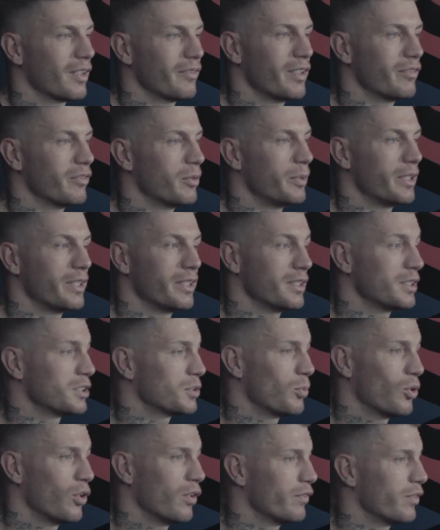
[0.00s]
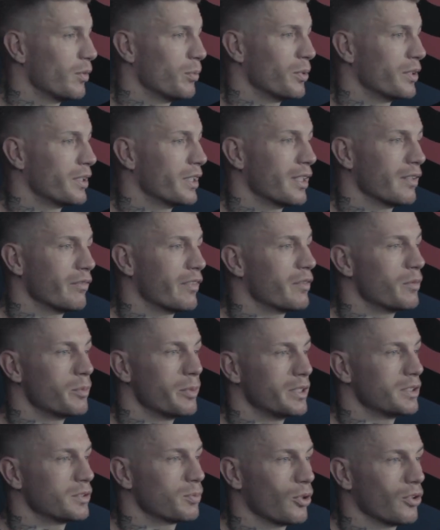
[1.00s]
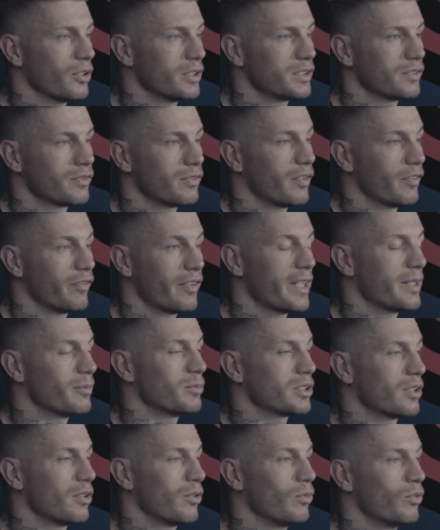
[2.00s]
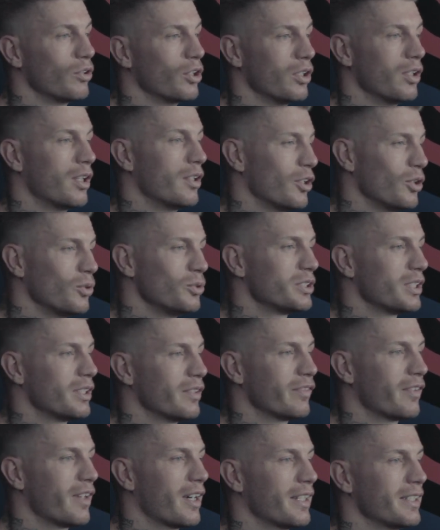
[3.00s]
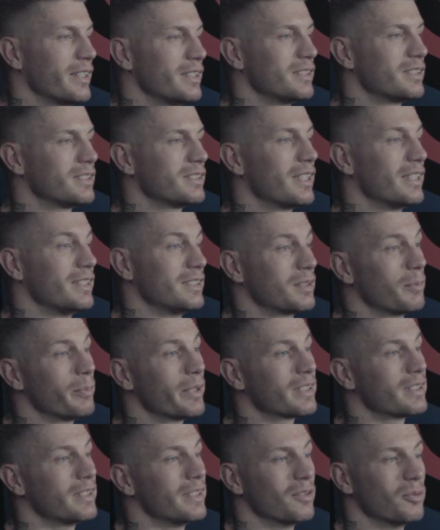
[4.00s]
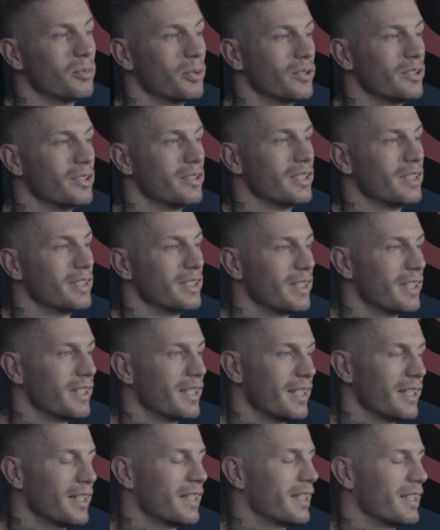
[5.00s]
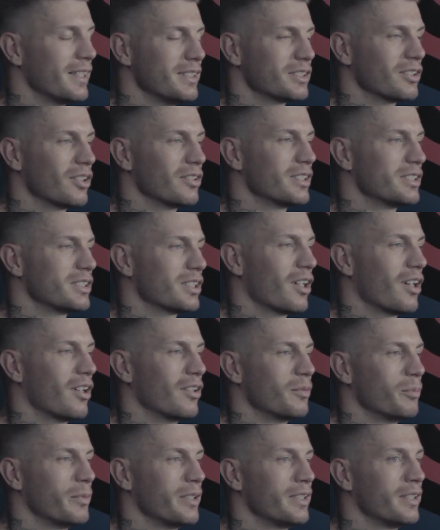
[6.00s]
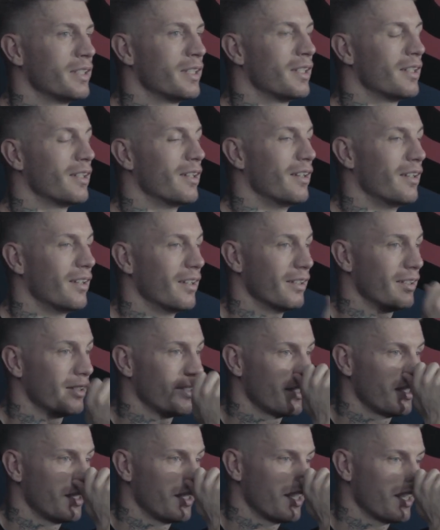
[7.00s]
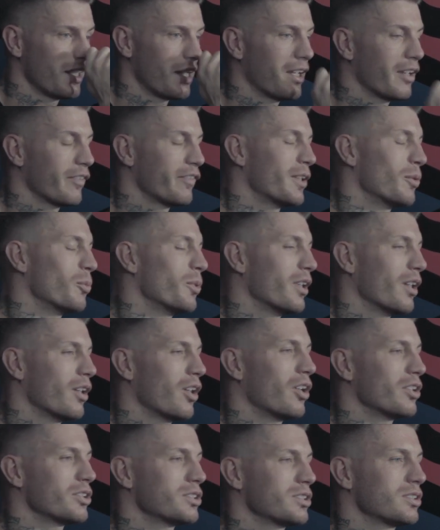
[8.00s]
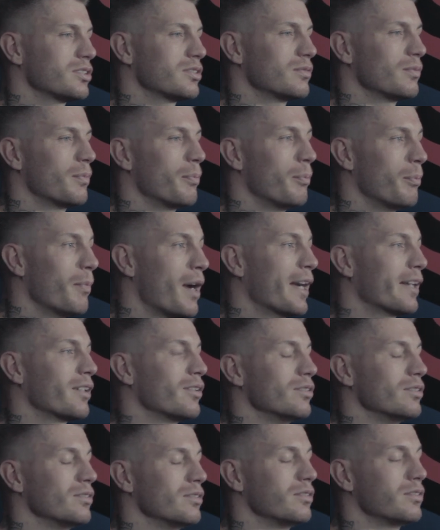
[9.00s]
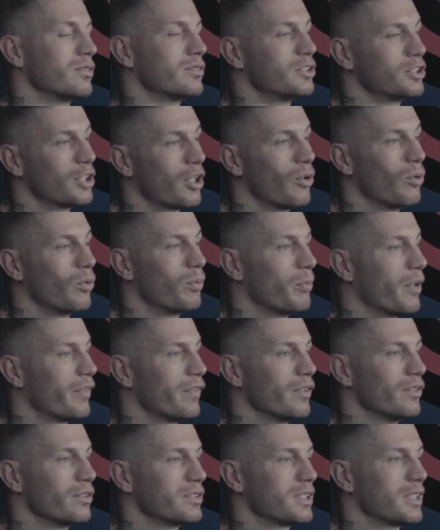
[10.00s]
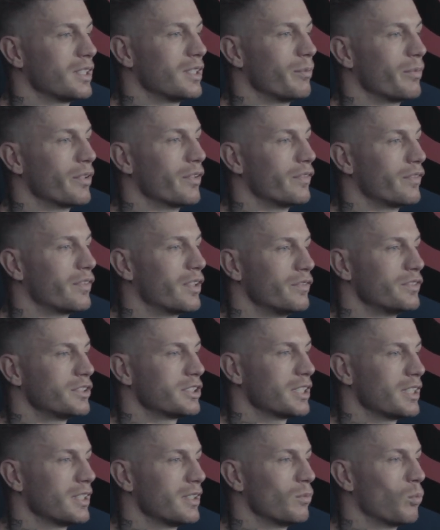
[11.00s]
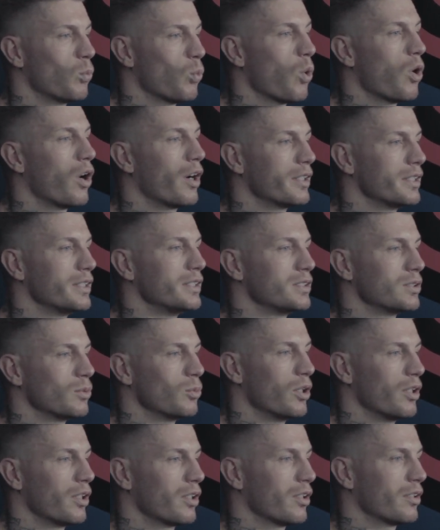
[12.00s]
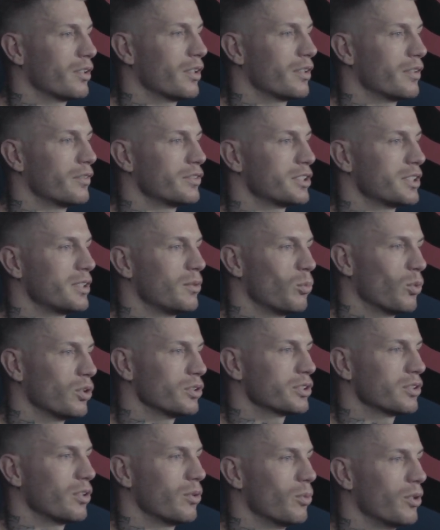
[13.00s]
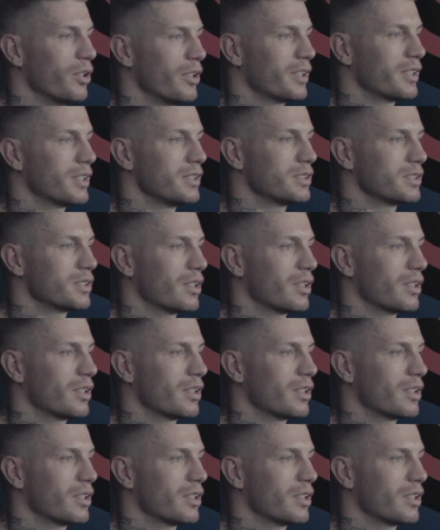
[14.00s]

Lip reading: I've never been in this sport for money, and I've never been in sport for fame. So losing a fight, it's a big deal, but it's not disheartened me. And I think with a loss, Michael, Joe, my full team, they've seen what I need to work on, and they've seen what's not working.